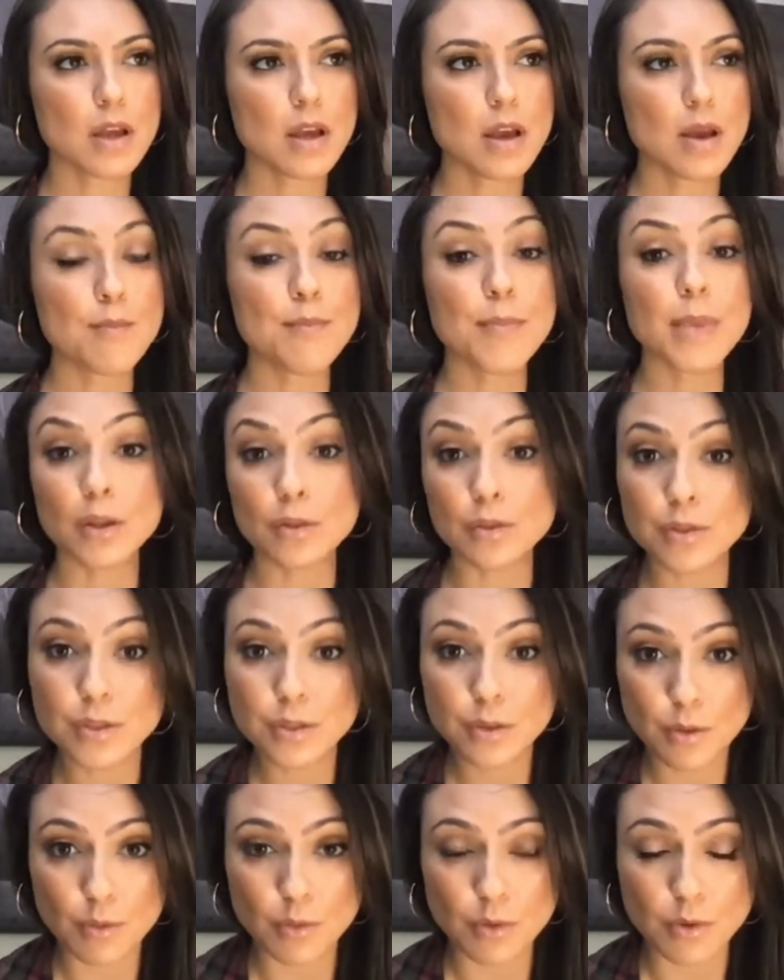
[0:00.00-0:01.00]
middle
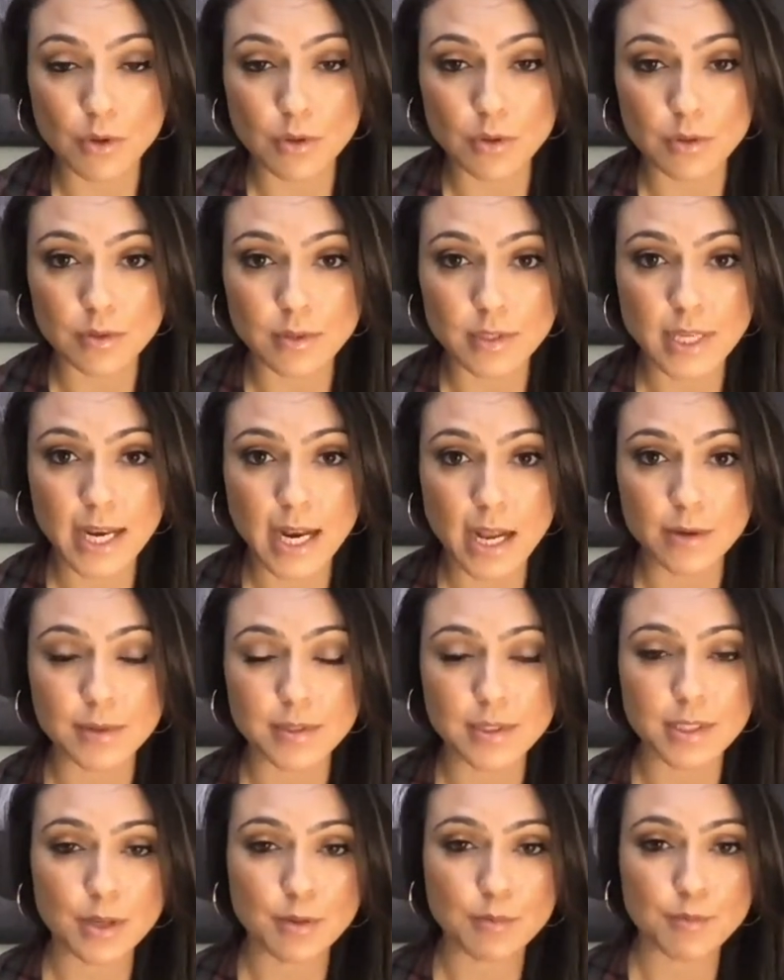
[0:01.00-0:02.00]
schools. And I
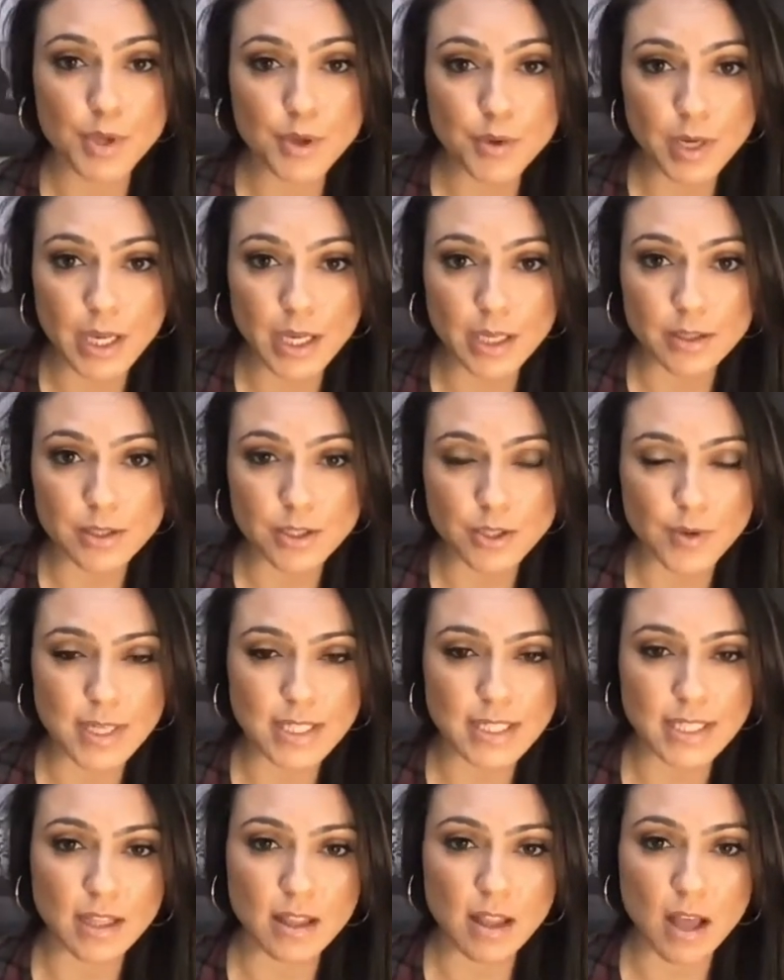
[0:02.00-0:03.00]
was commuting, so I
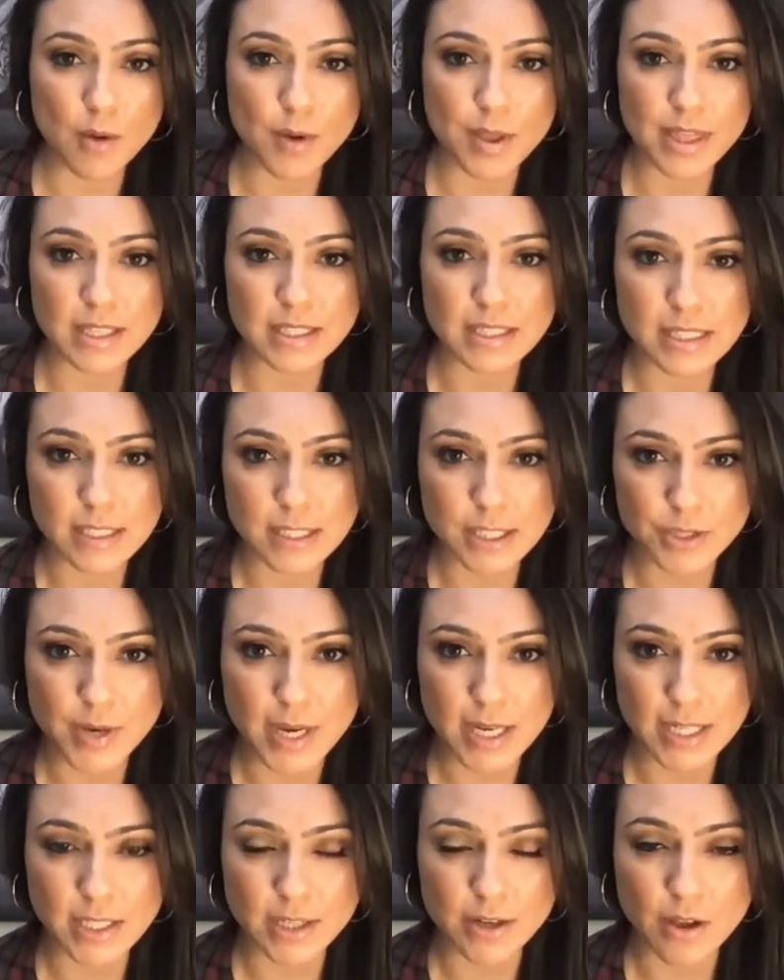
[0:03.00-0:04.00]
did a lot with the
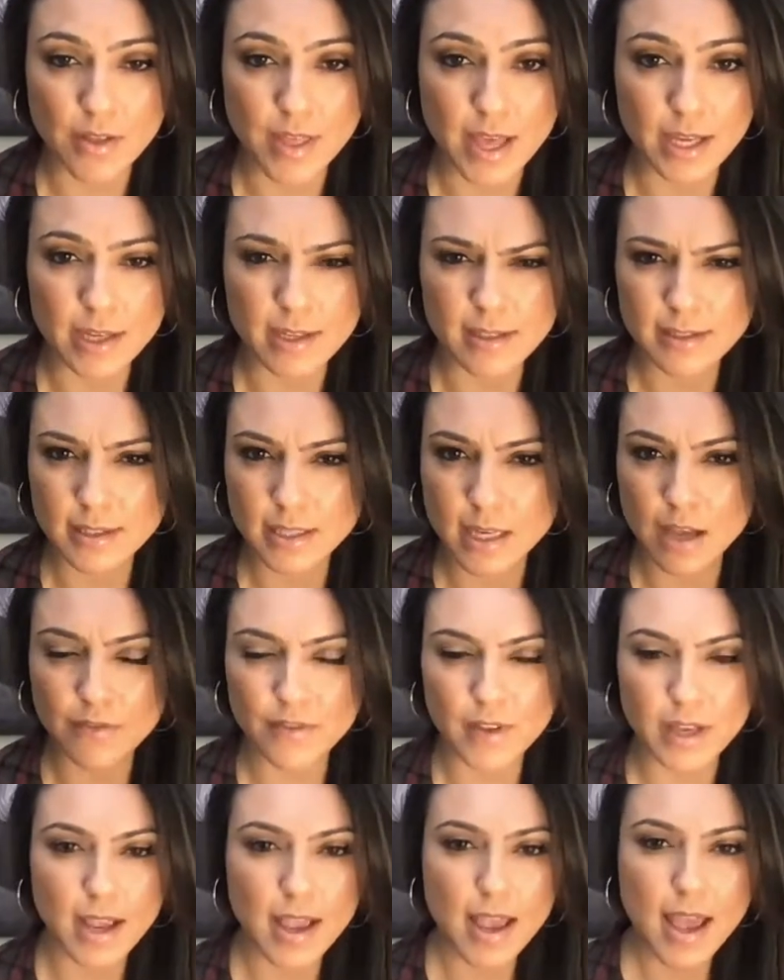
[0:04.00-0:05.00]
district and all that good stuff,
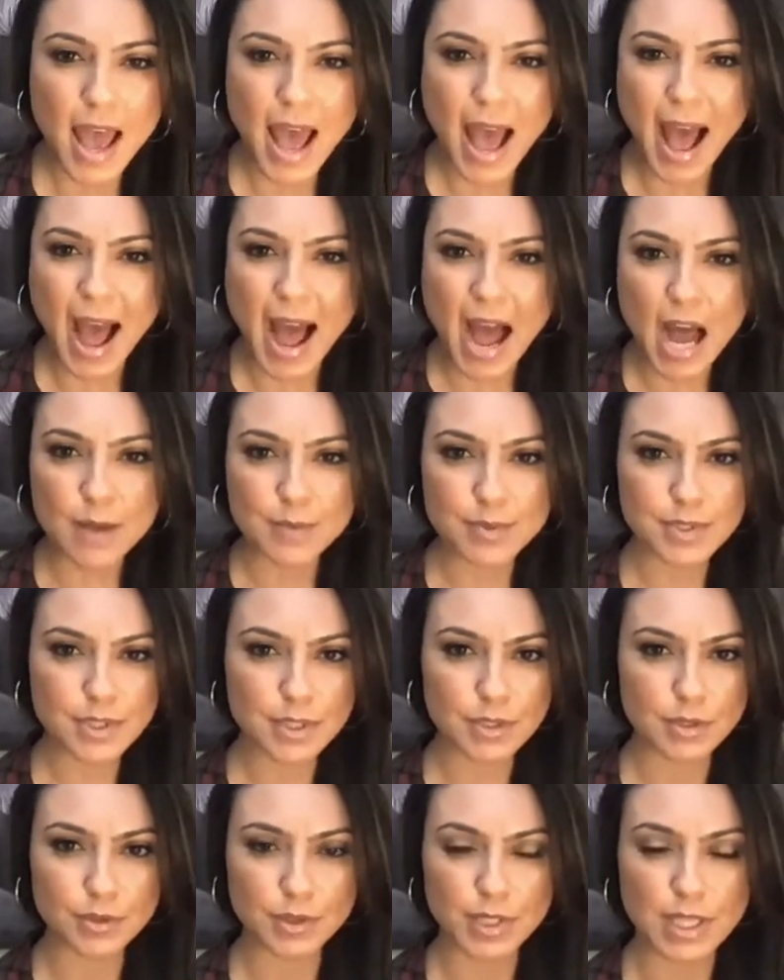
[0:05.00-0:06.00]
and
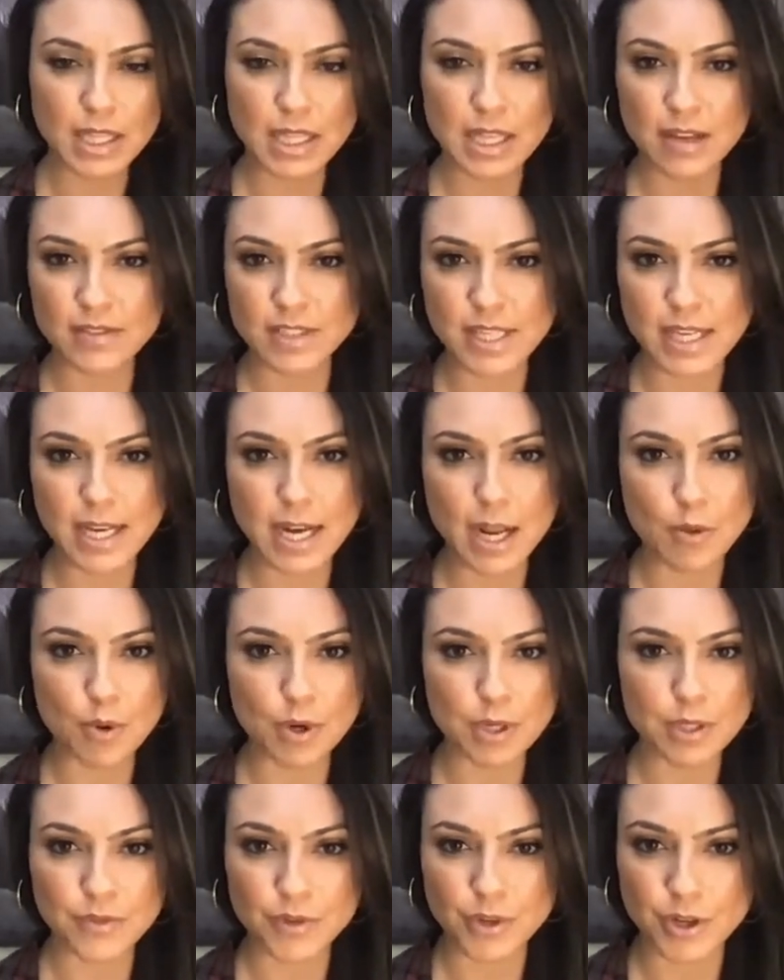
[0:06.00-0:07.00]
absolutely loved it. I
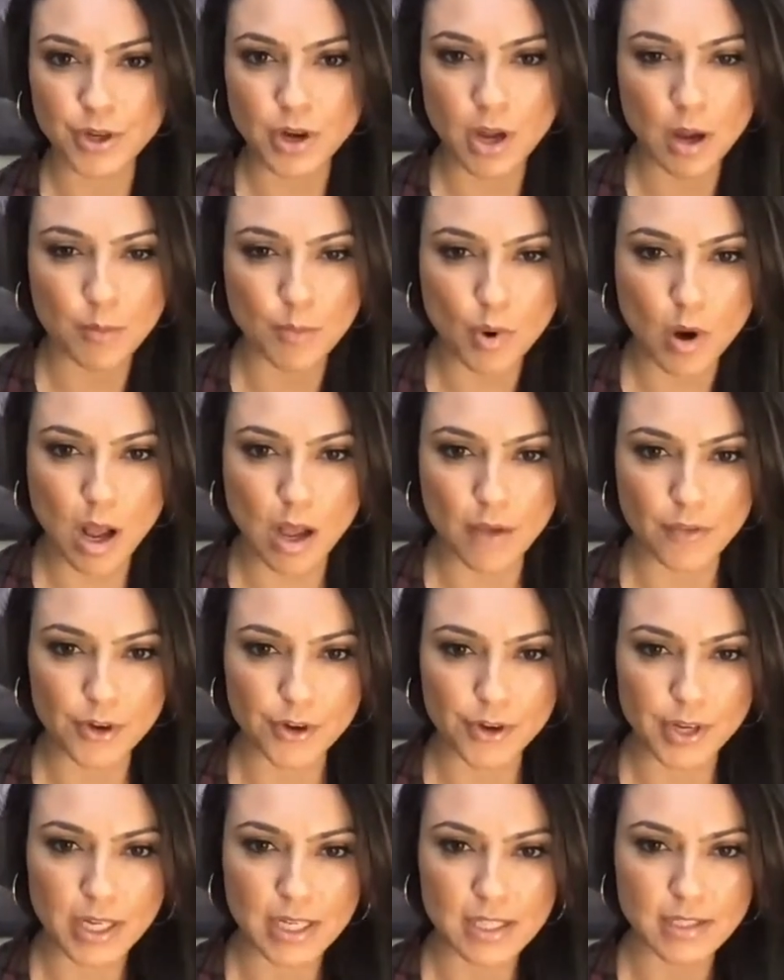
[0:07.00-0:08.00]
worked for a nonprofit
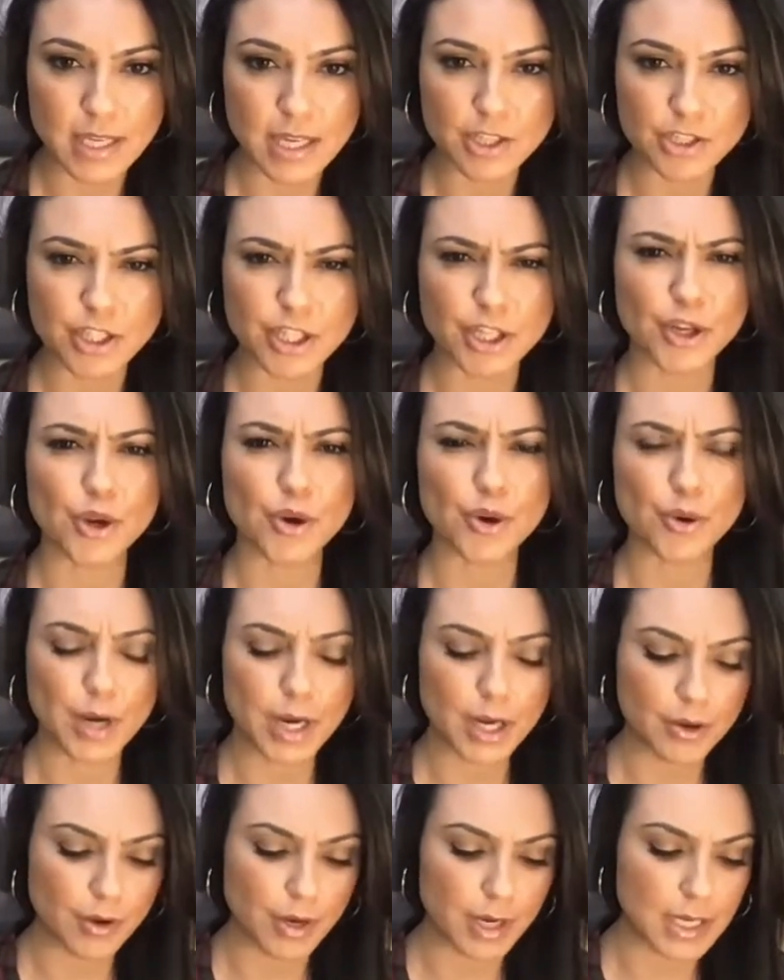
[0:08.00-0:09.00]
organization,
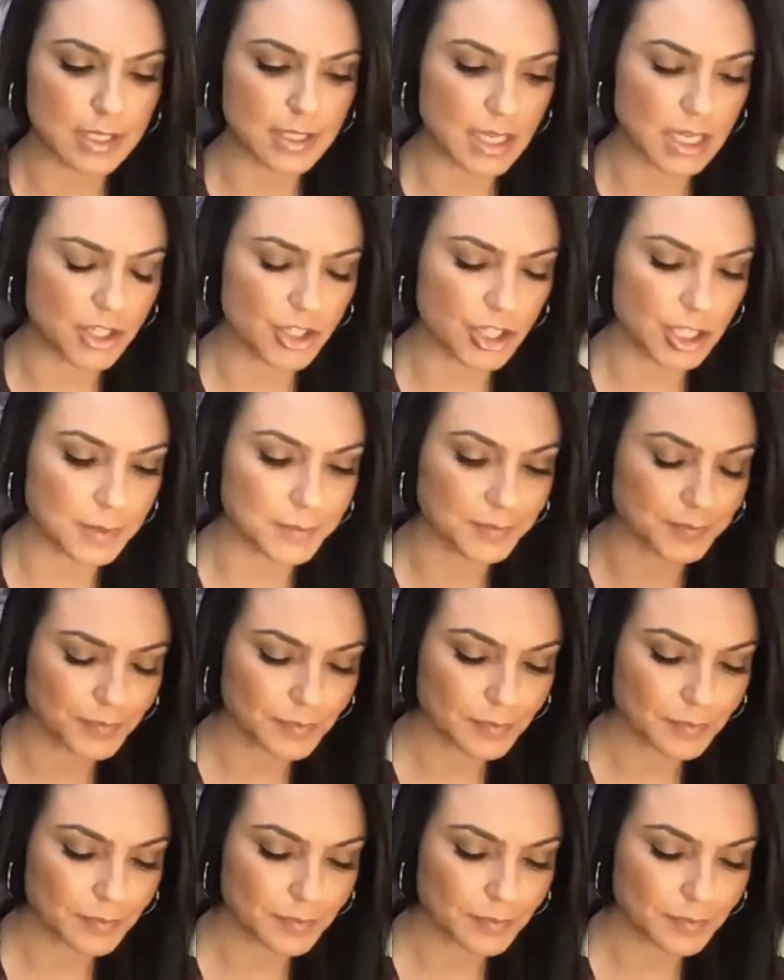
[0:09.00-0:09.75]
great organization.